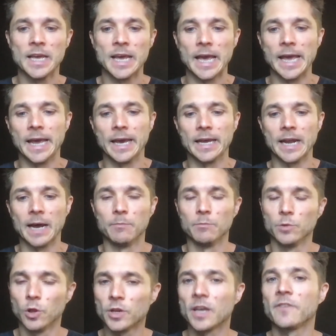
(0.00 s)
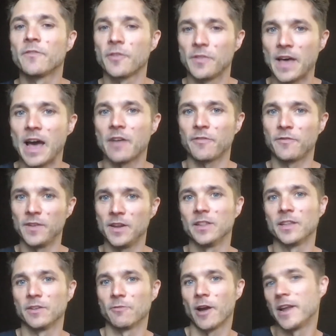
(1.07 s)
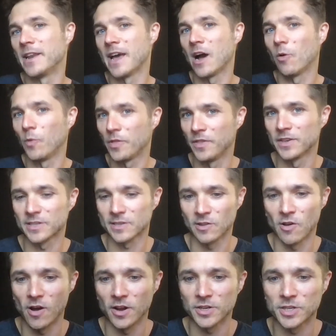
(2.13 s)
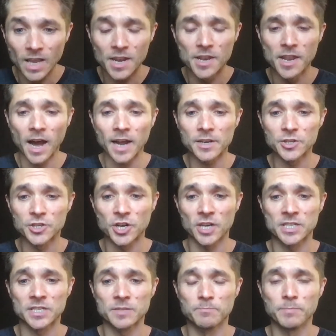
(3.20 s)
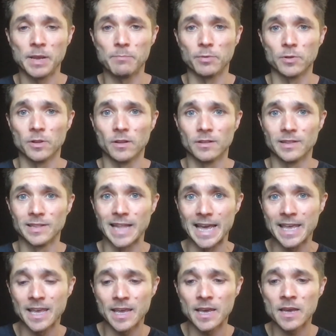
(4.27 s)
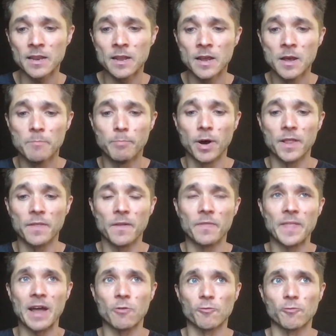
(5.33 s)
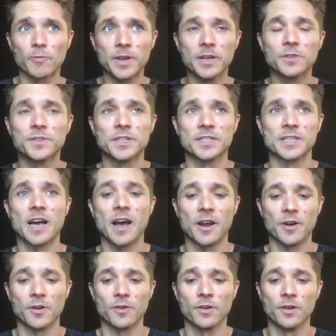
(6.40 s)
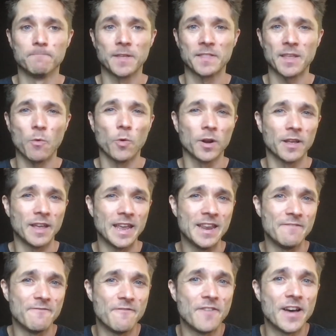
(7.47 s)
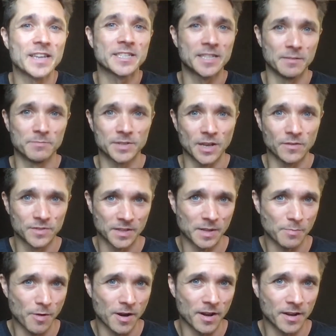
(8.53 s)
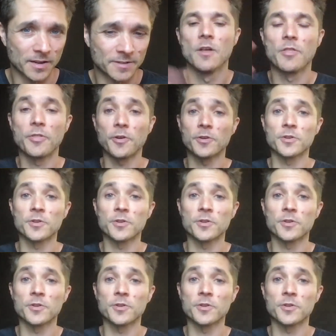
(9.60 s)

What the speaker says: and I'm looking for that feeling right now with this launch. Not just people liking it, but that real desire that they want to invest themselves in the product. Third